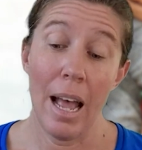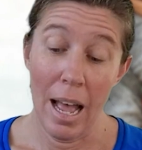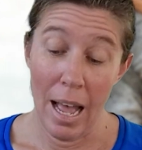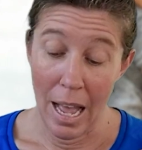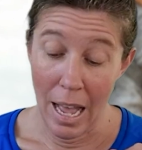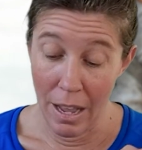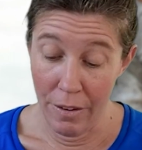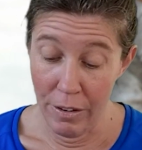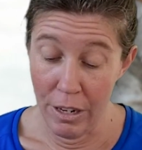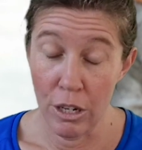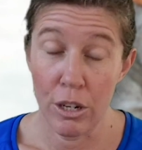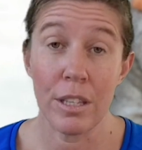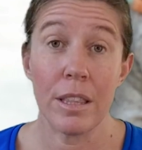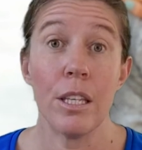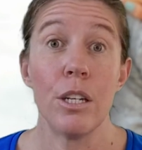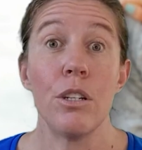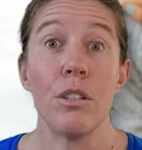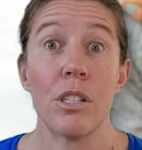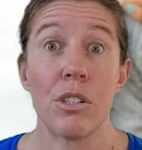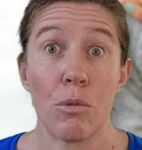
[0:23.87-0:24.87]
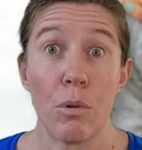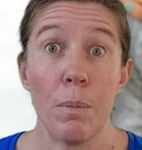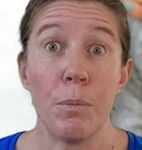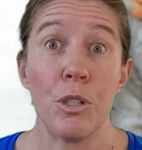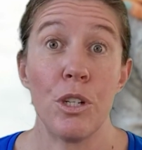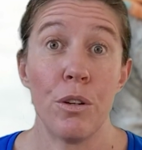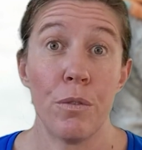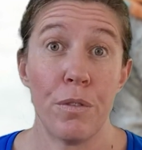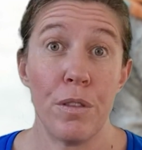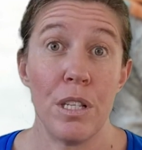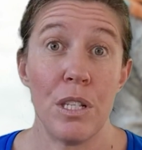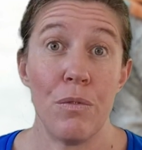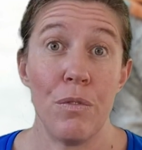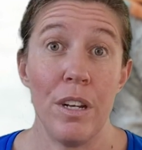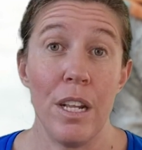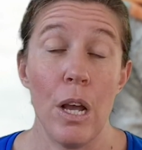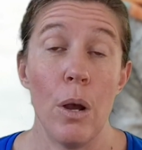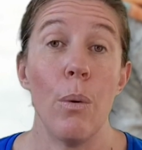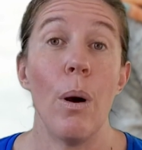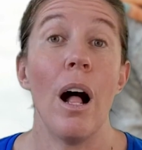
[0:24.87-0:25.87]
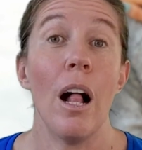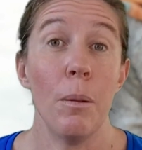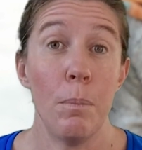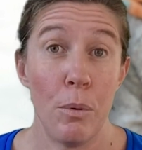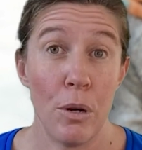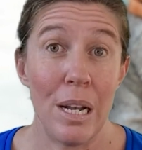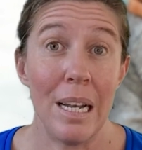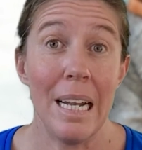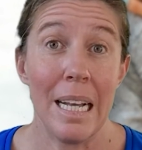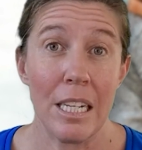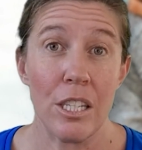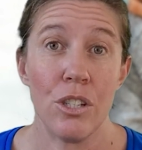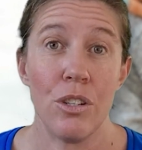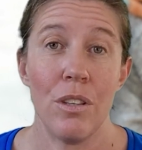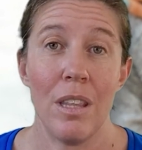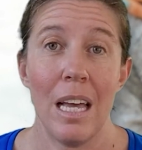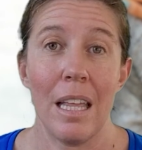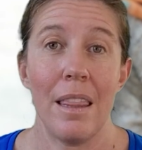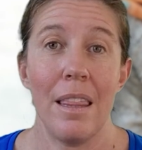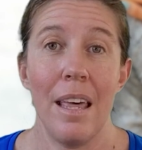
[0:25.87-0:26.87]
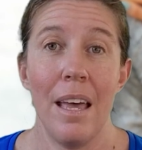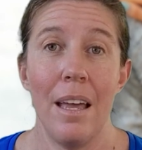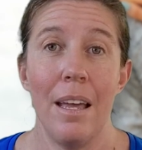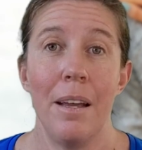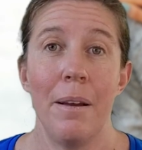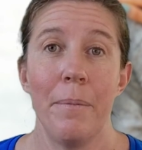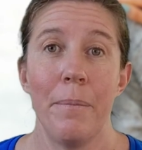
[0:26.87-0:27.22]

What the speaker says: have a look at the description of this video. I'll put links to that there.